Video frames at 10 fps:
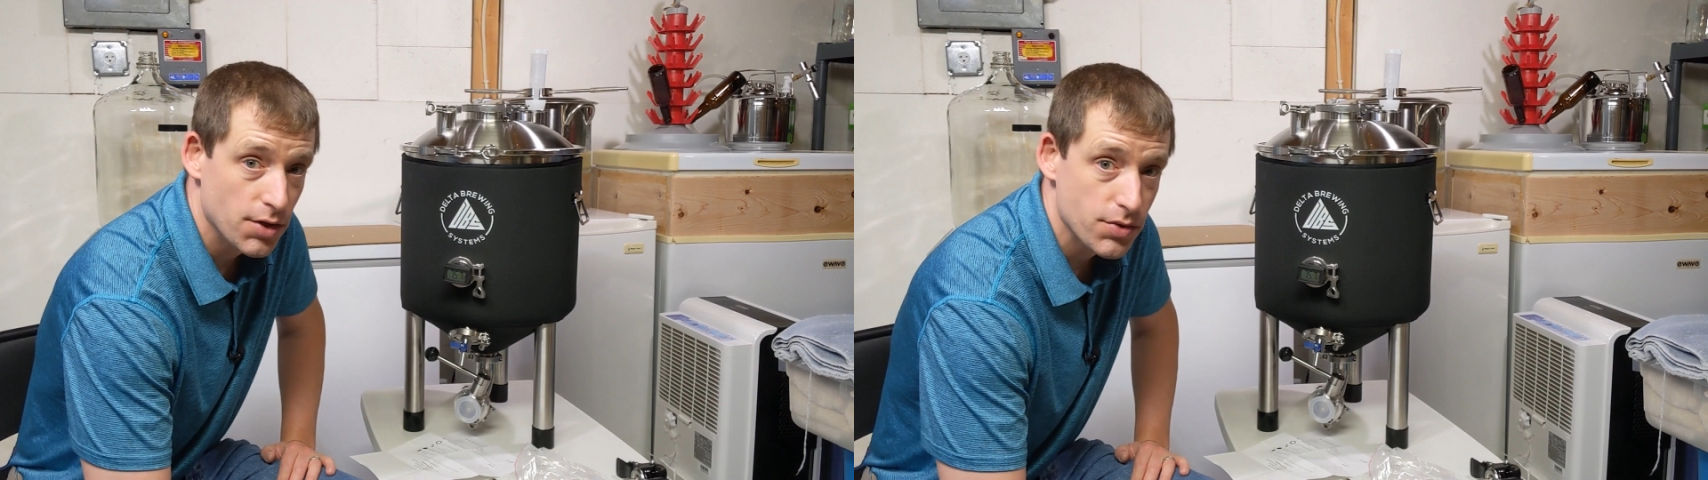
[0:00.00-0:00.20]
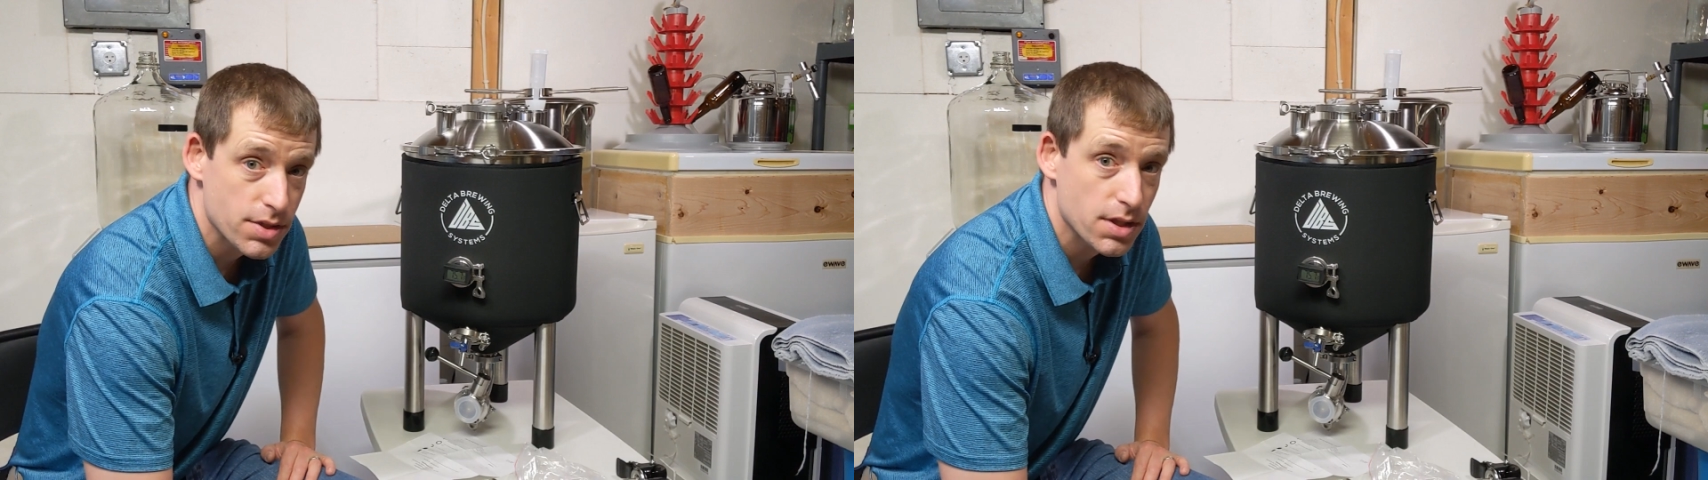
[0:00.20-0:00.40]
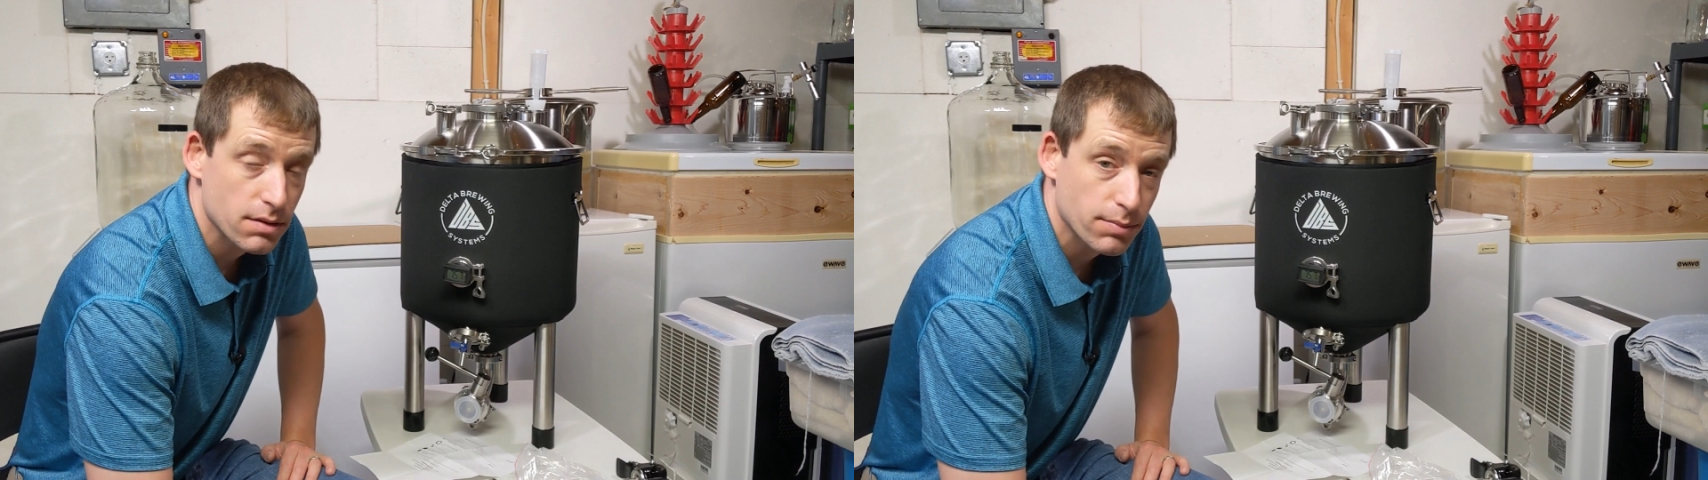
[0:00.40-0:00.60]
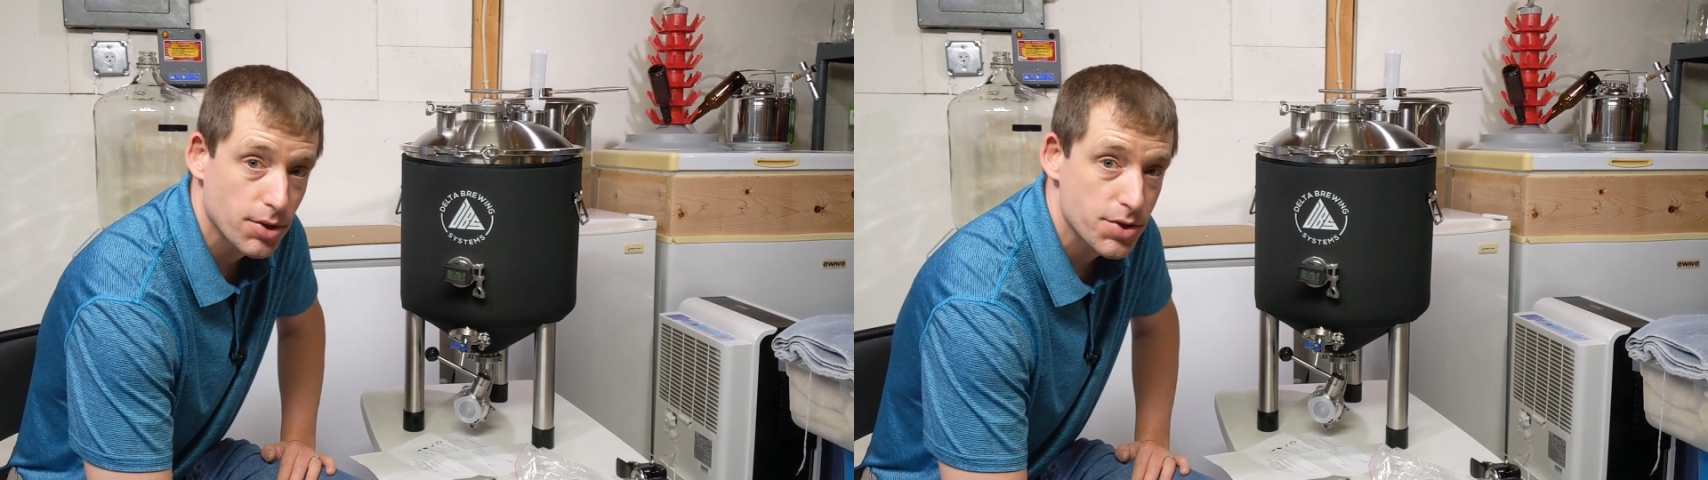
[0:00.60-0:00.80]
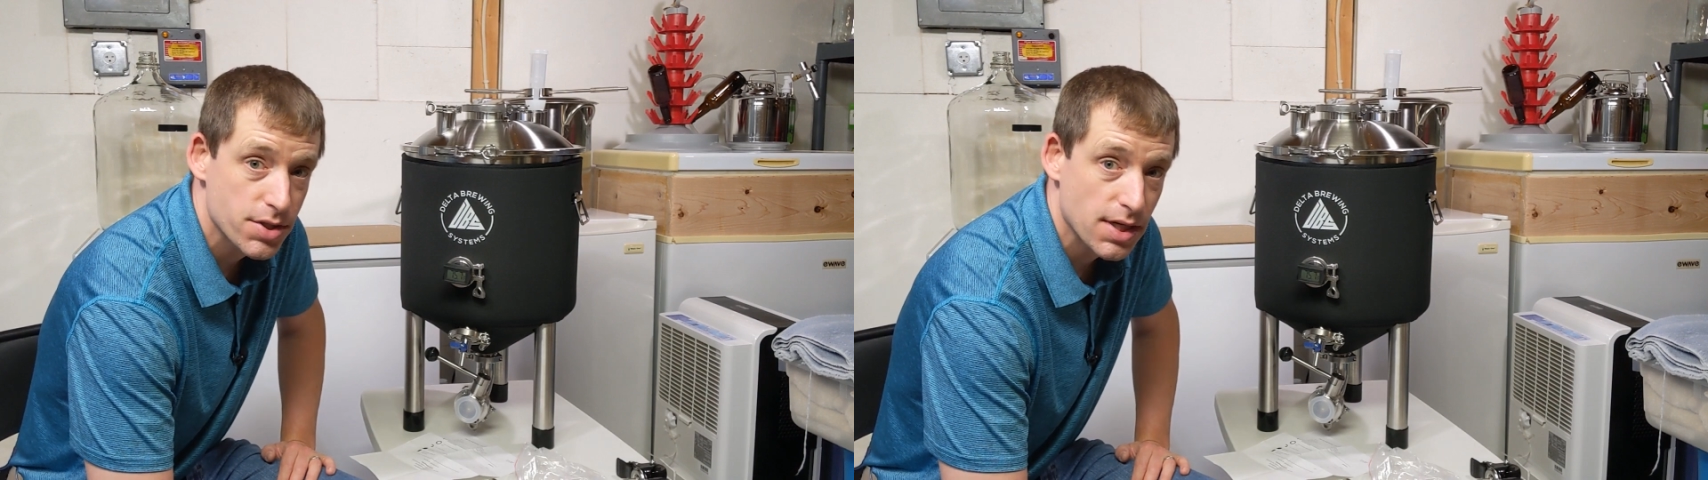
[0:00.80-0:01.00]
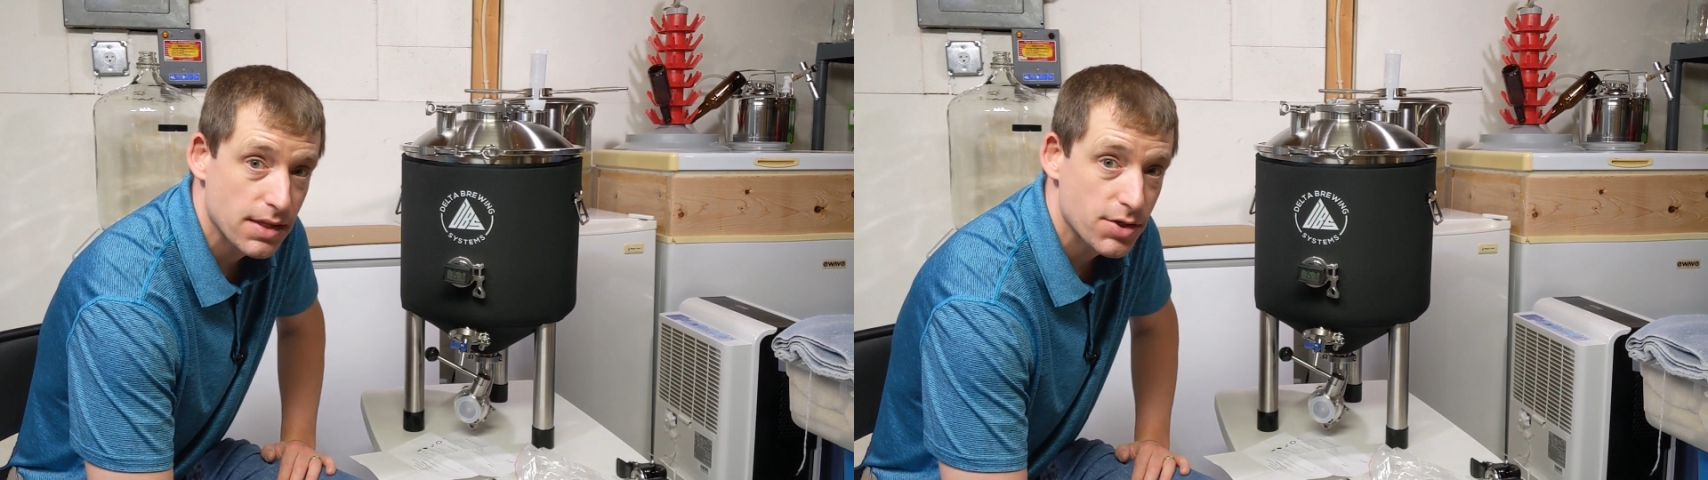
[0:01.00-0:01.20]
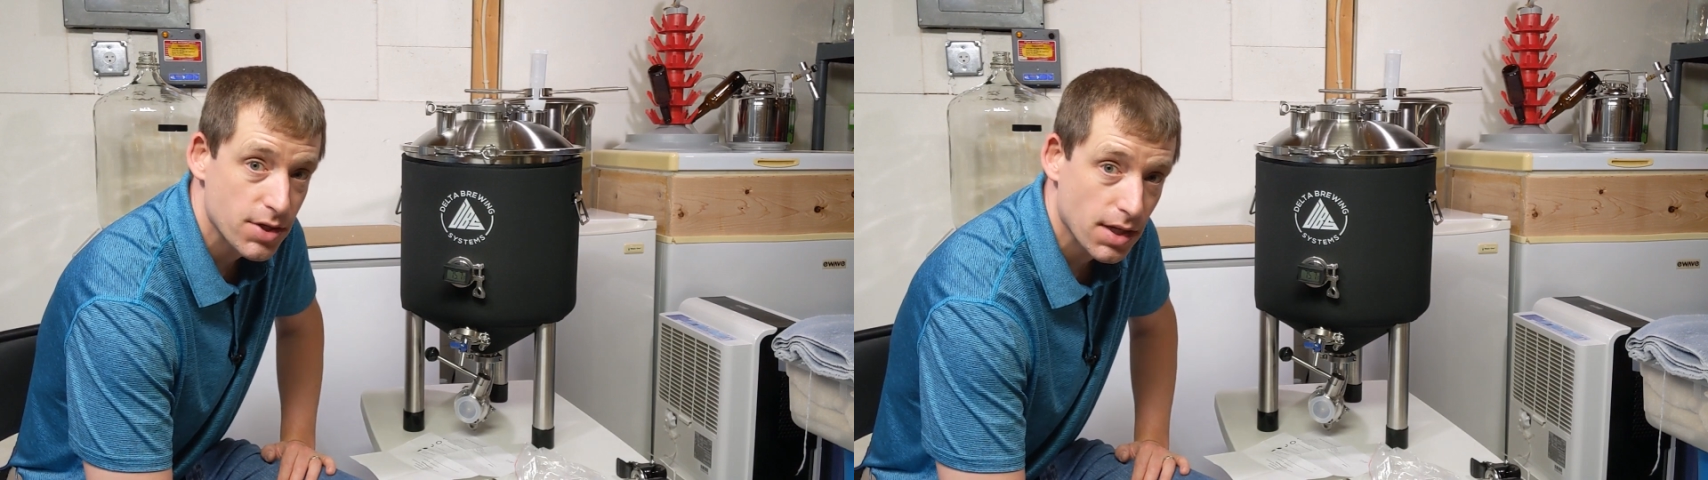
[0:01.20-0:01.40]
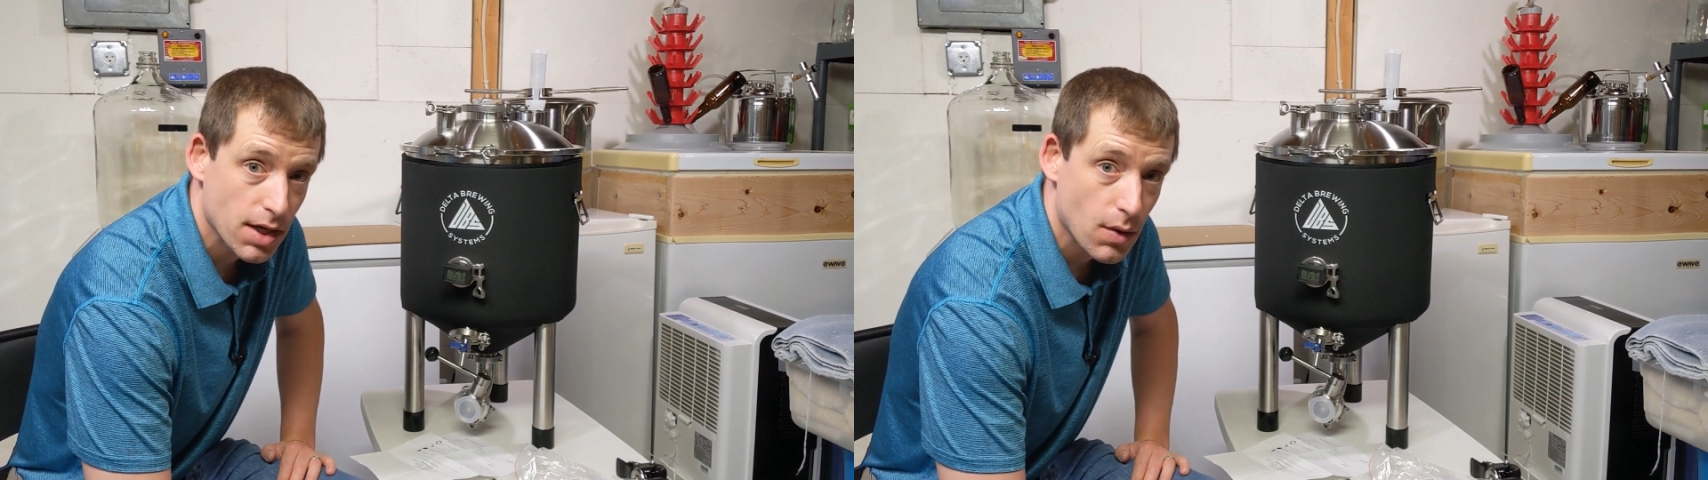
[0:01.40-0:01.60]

interested in purchasing the chilling